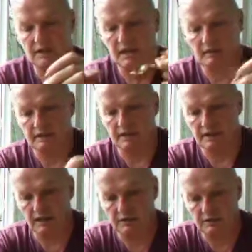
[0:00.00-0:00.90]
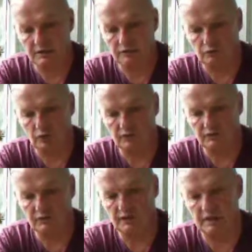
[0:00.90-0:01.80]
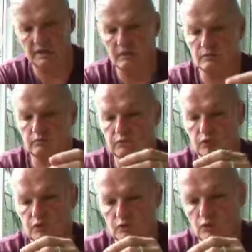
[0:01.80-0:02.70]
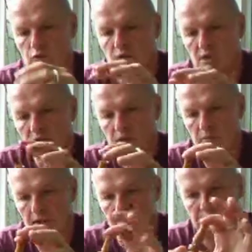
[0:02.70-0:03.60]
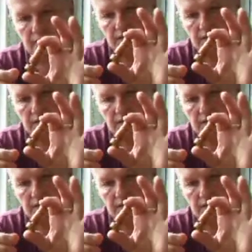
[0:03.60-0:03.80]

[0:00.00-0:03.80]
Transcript: carved thing that. And this rook is there's some two basic